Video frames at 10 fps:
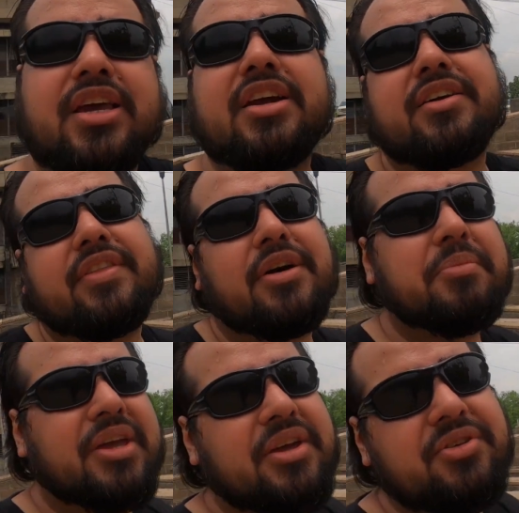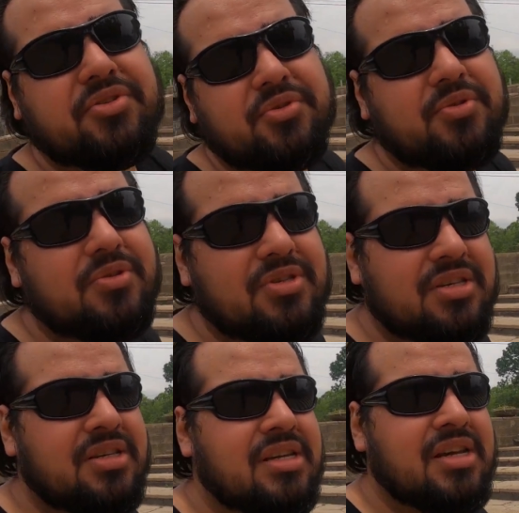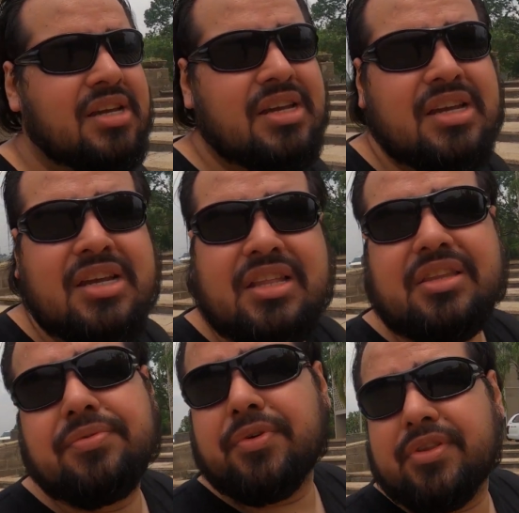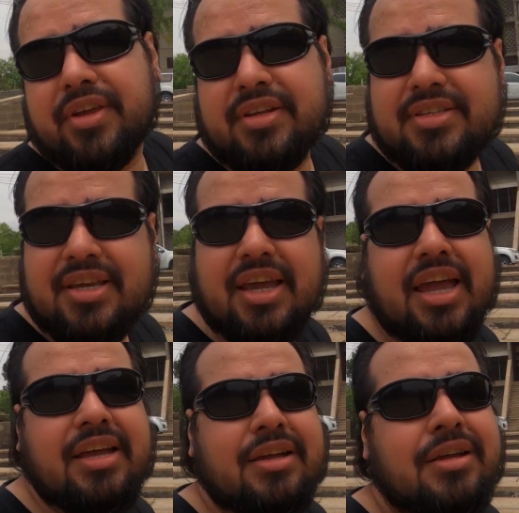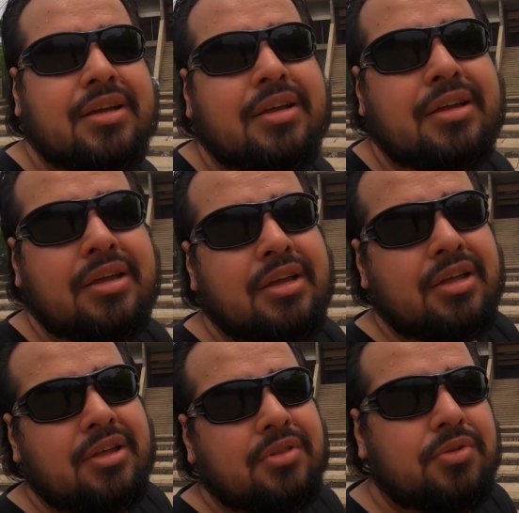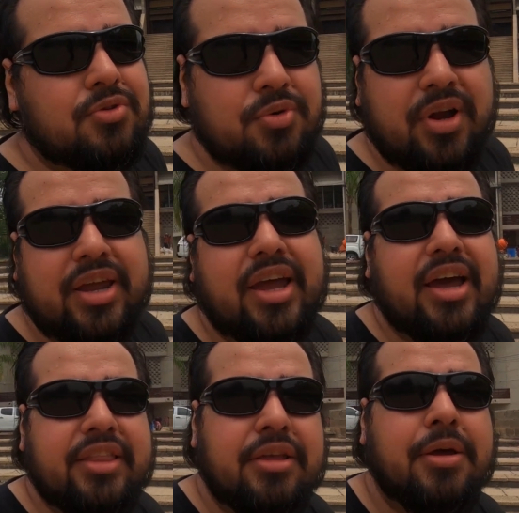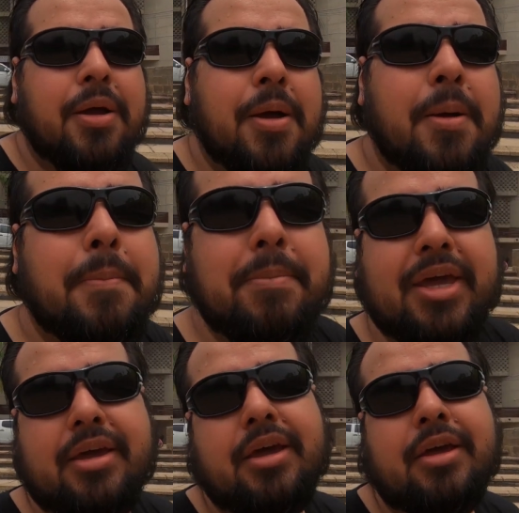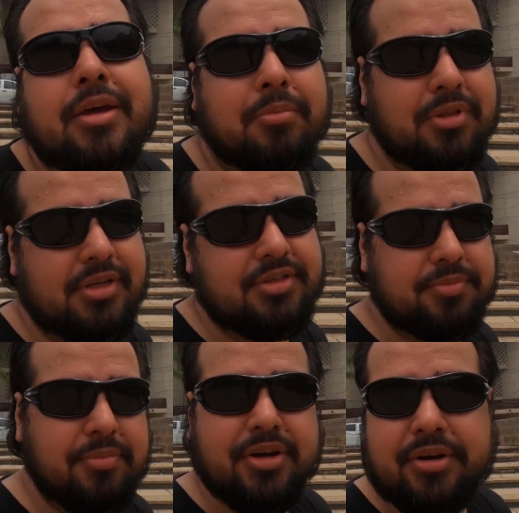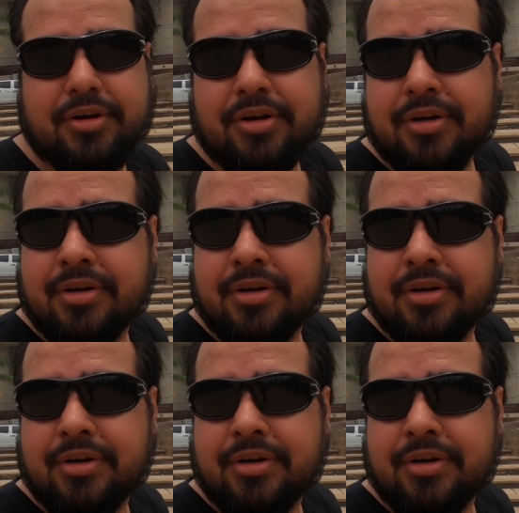economic issues, different things to try and make Belize better.